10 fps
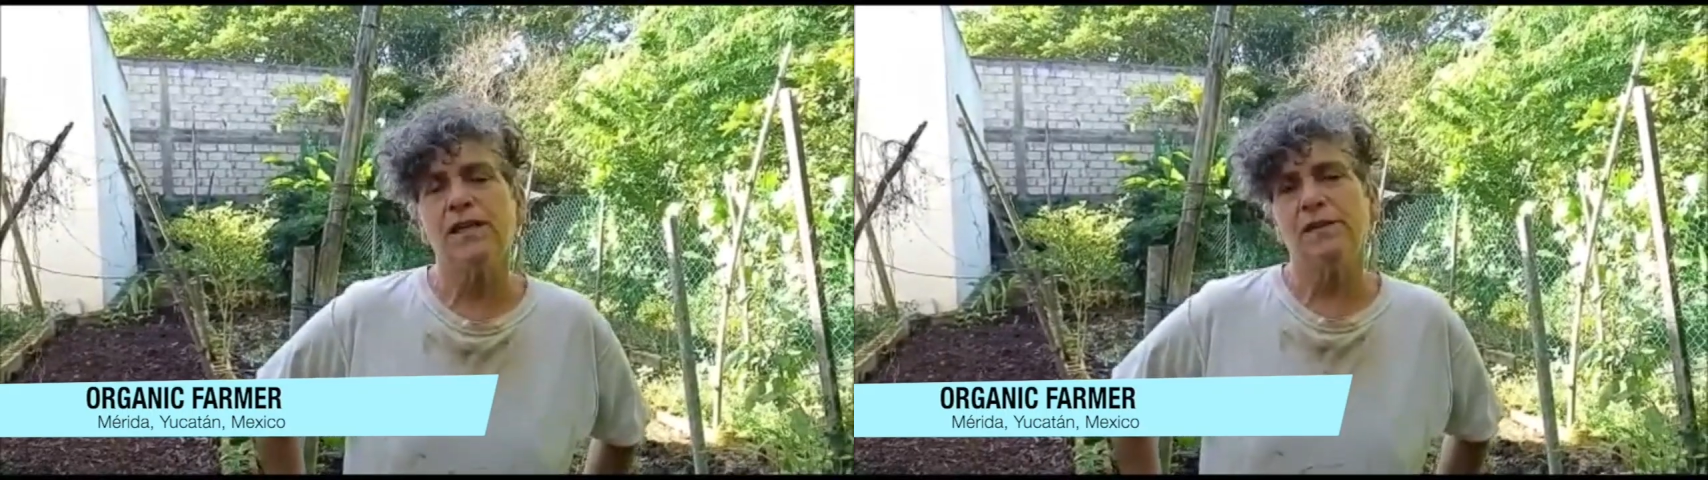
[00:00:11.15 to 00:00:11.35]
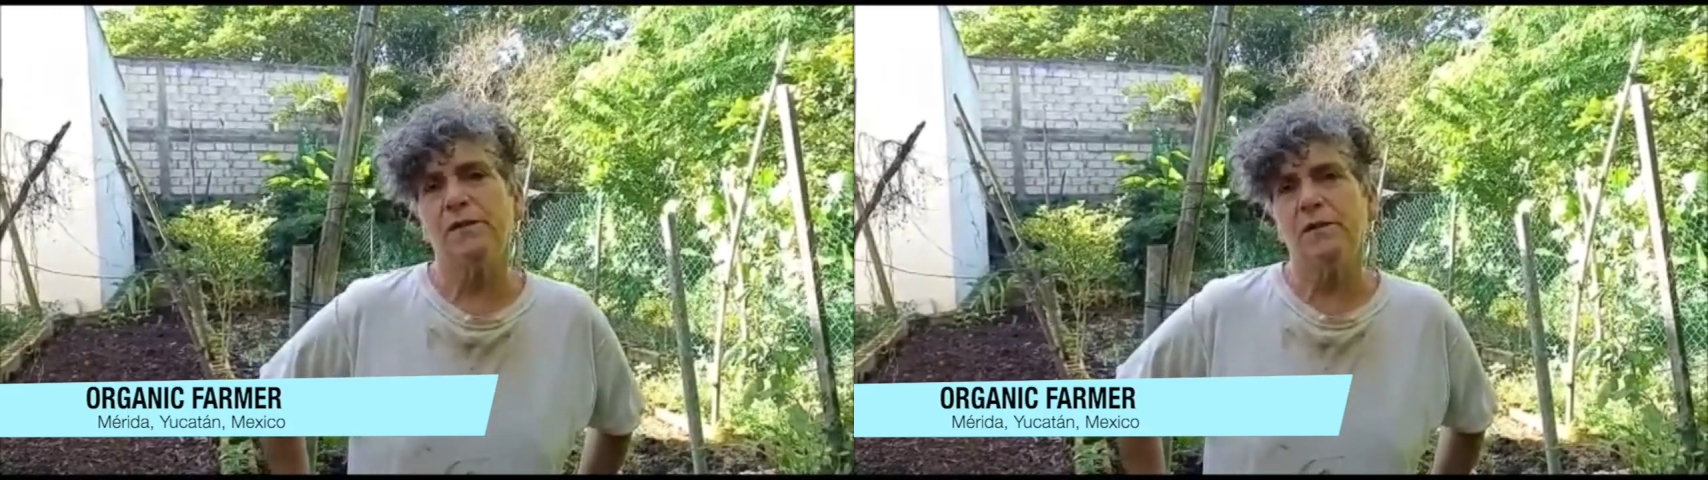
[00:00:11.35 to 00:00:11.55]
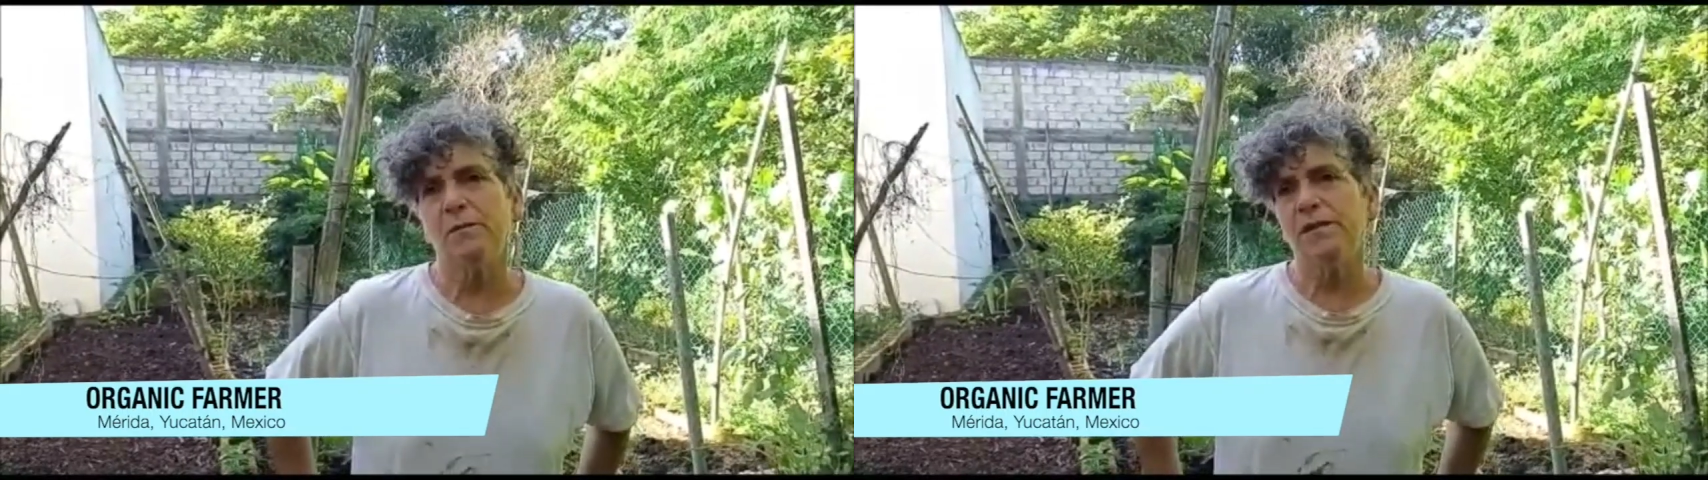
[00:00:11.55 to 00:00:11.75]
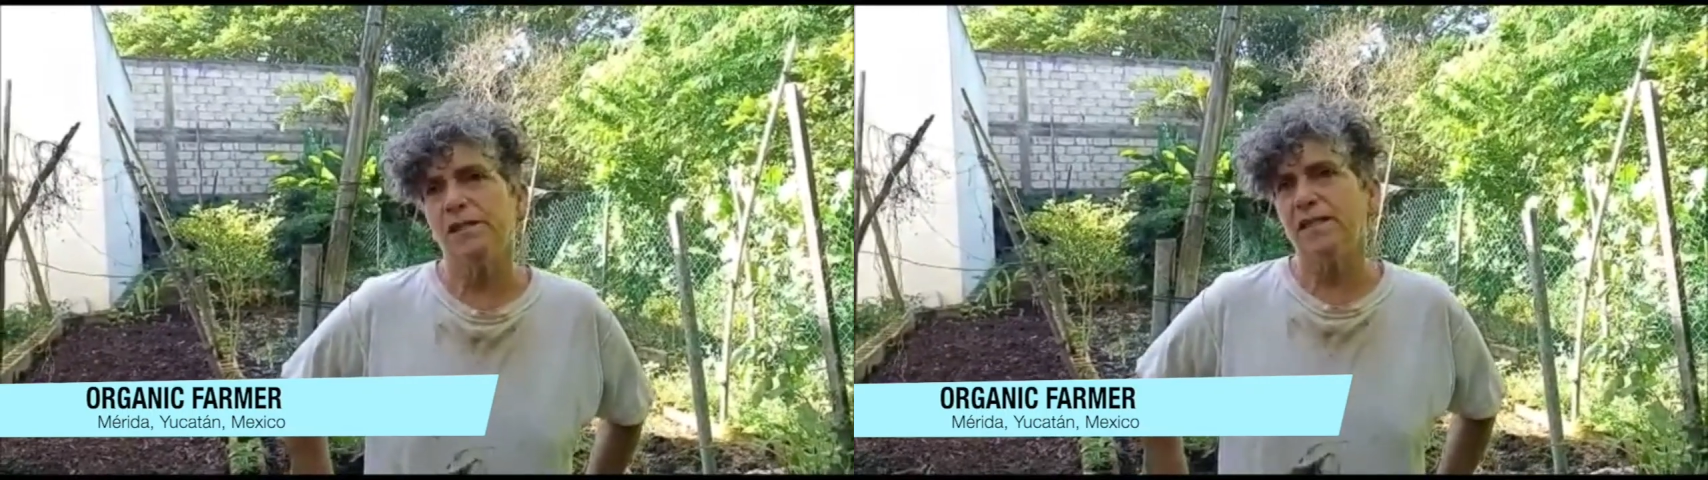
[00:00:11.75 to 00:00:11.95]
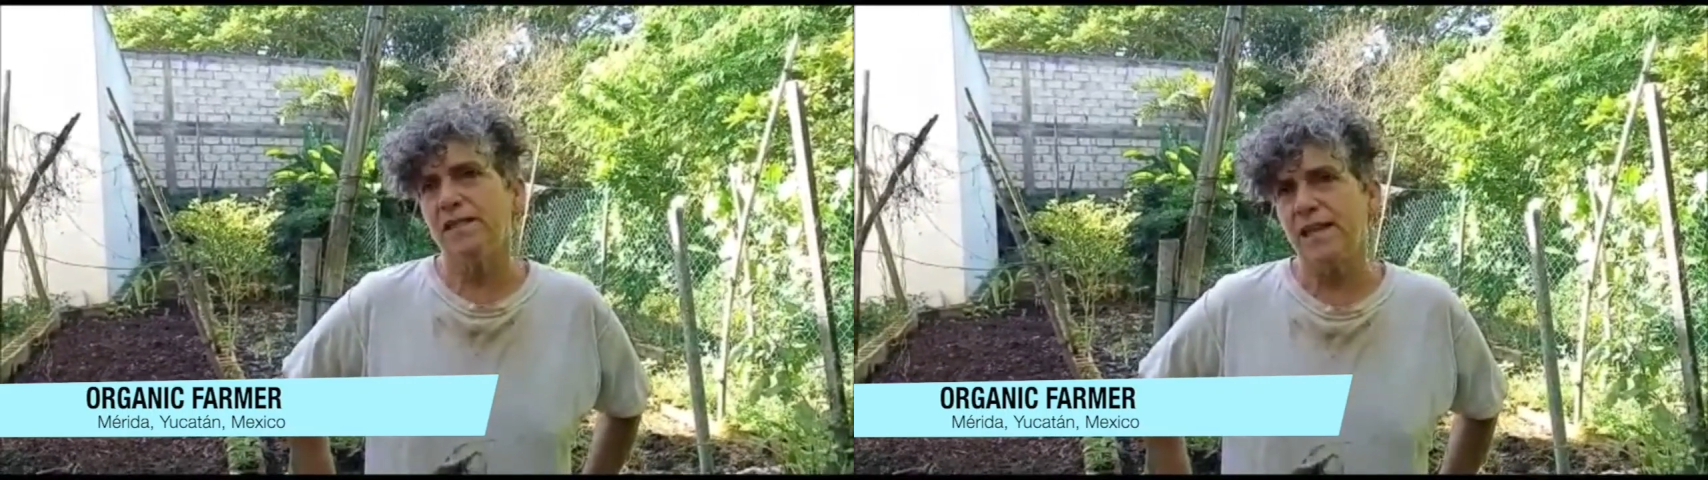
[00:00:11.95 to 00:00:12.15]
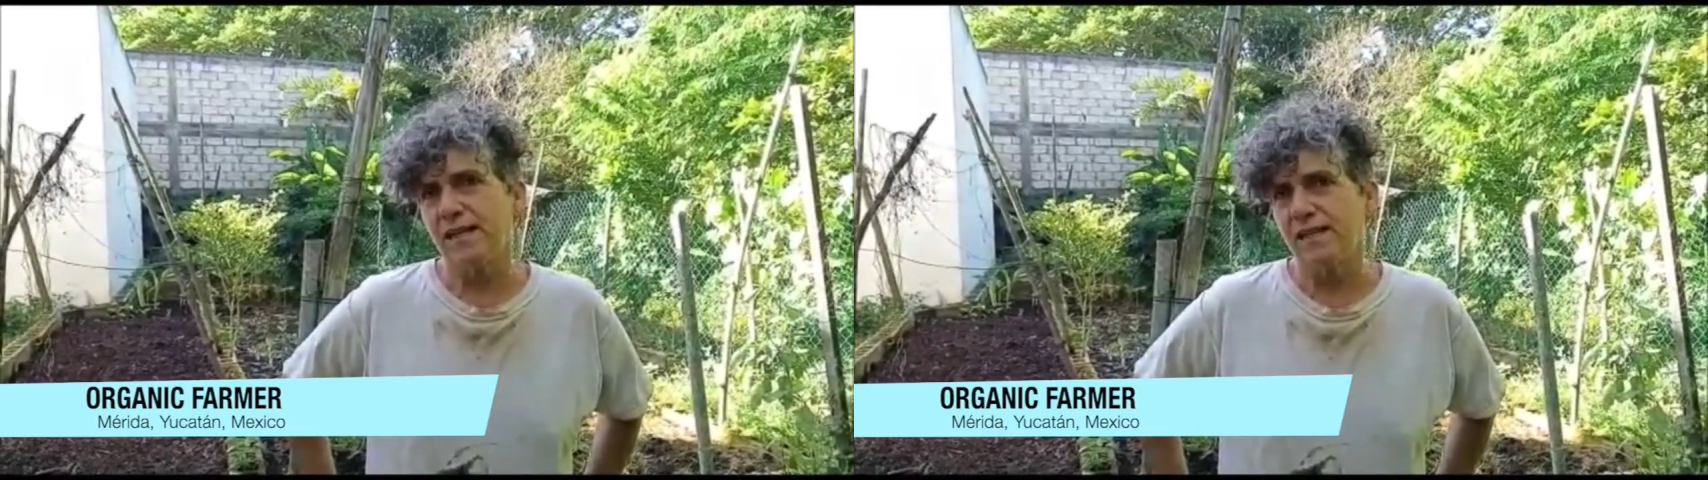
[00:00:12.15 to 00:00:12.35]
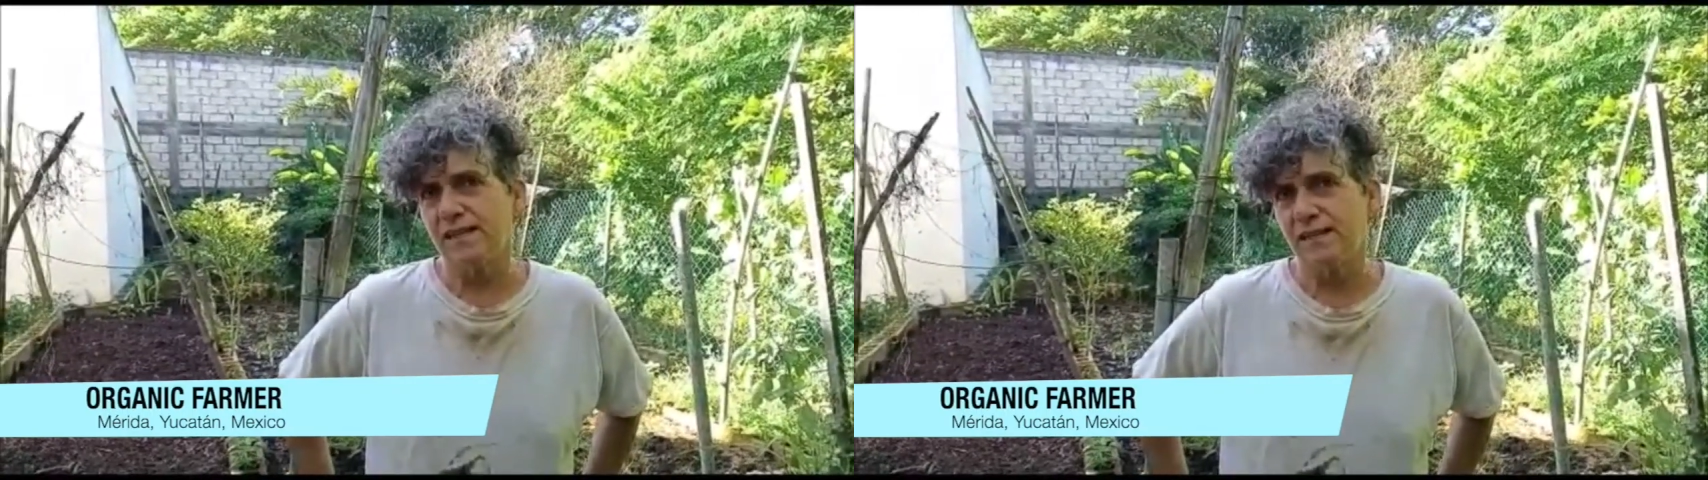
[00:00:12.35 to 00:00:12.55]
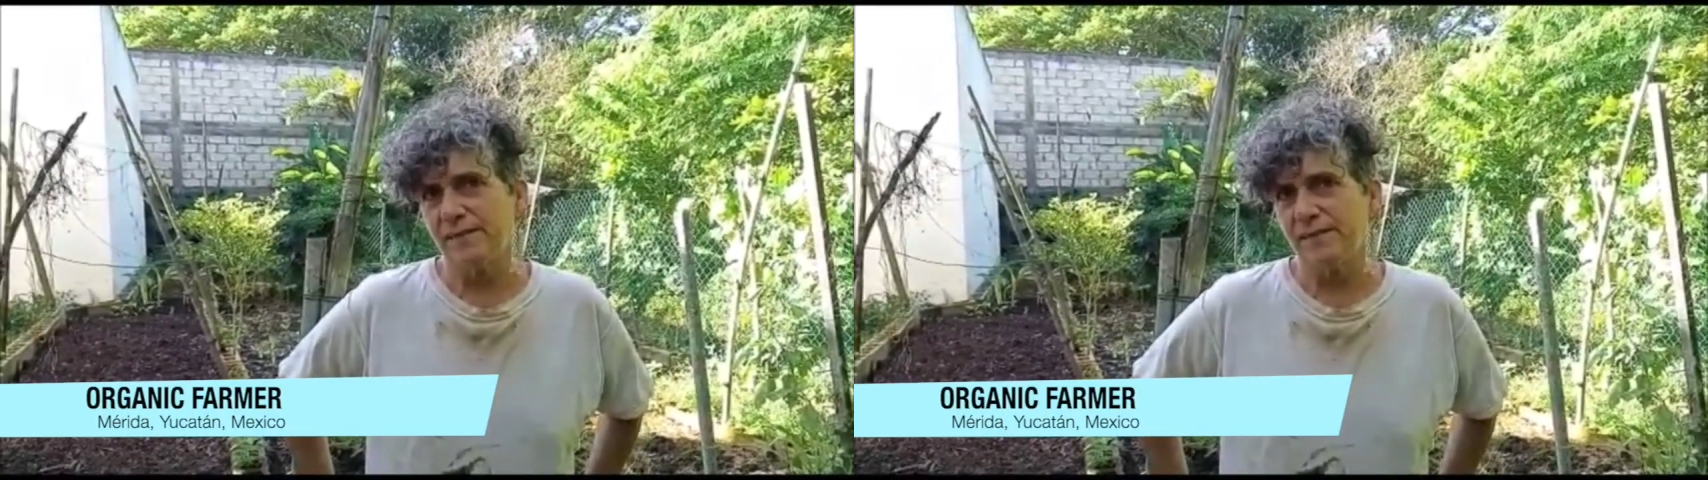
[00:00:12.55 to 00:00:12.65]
environmental studies.